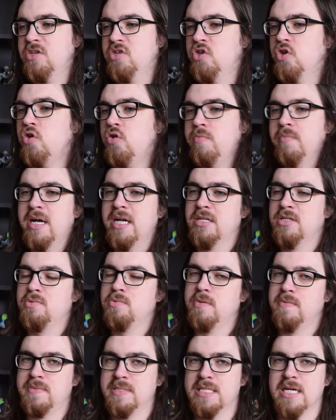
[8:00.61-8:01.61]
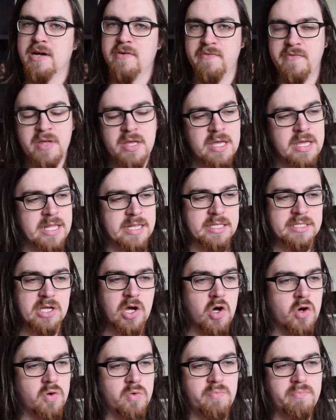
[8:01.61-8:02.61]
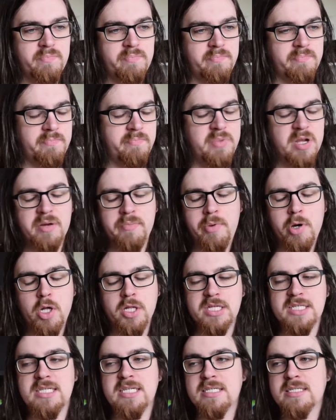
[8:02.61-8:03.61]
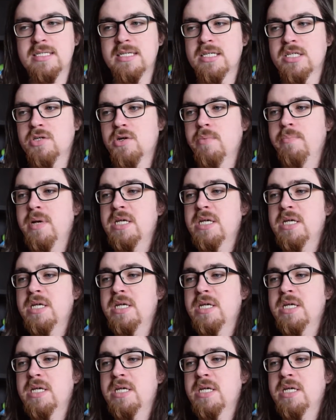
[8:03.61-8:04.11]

too much with stuff. There's a whole bit of politics into it.